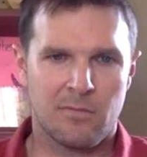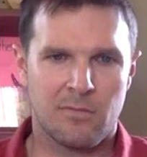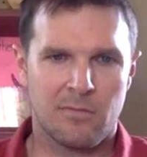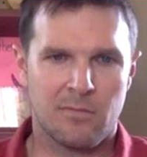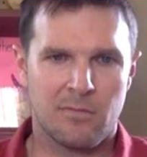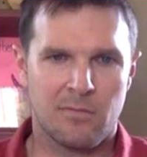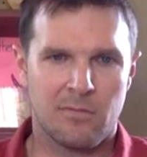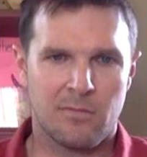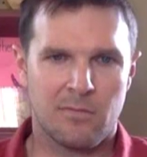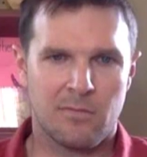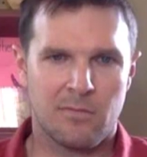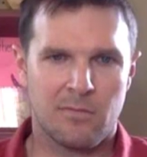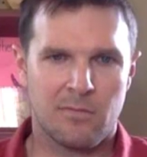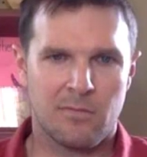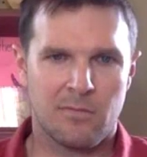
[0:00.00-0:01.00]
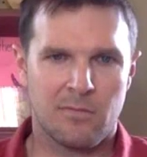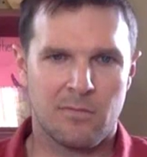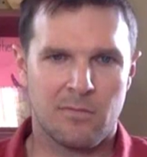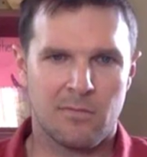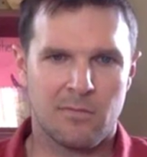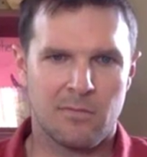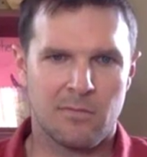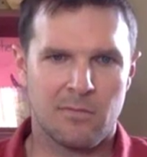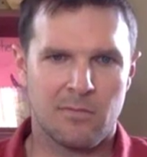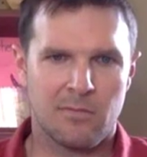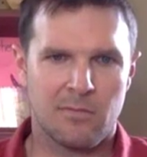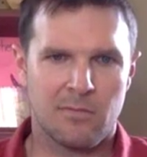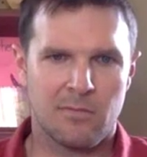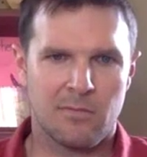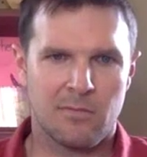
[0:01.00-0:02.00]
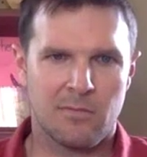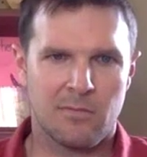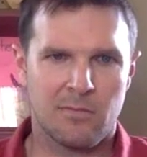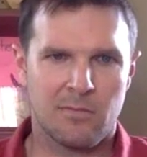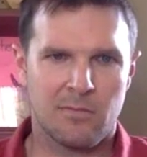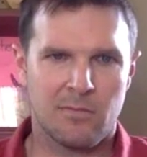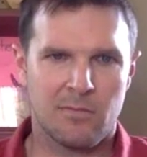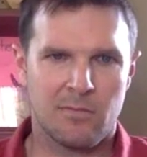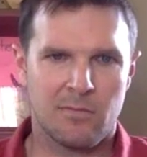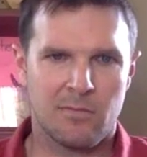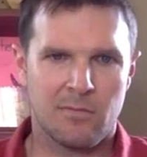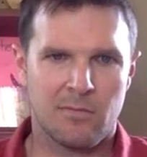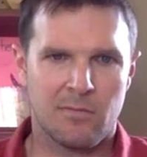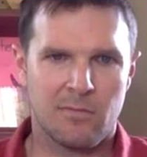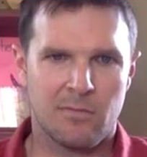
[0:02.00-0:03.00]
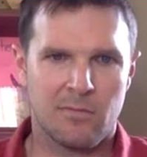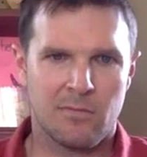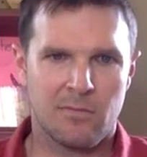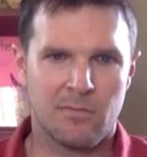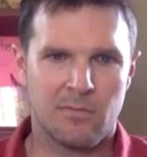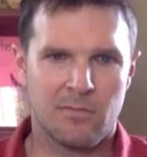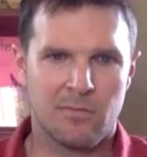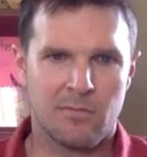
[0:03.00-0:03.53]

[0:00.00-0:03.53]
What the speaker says: No words are spoken by the person on screen.